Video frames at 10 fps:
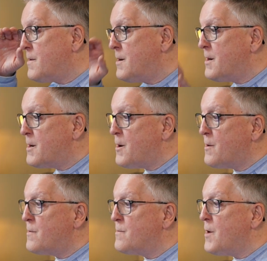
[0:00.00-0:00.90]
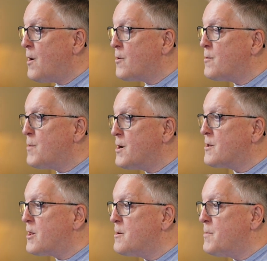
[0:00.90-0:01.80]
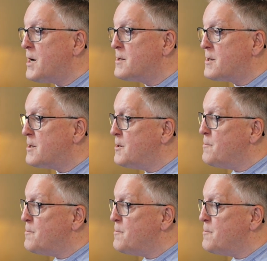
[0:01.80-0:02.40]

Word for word: you know, on a monthly basis.